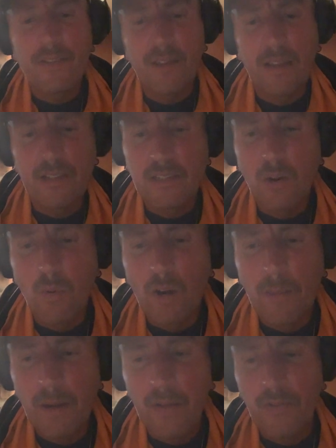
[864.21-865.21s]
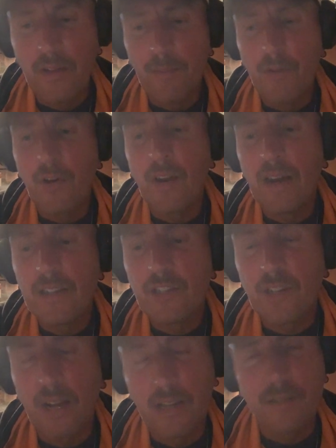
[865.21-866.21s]
things. Don't worry about them. They're not
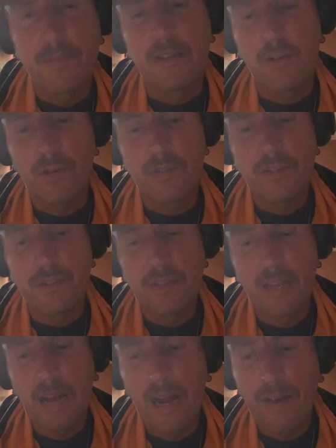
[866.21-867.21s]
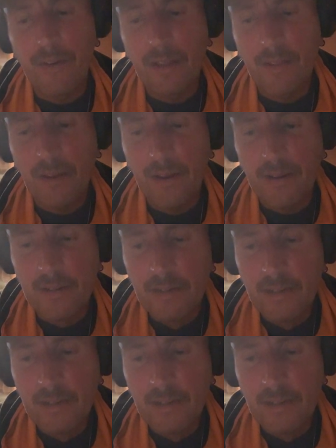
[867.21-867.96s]
your husband. Of course, there's that irony there.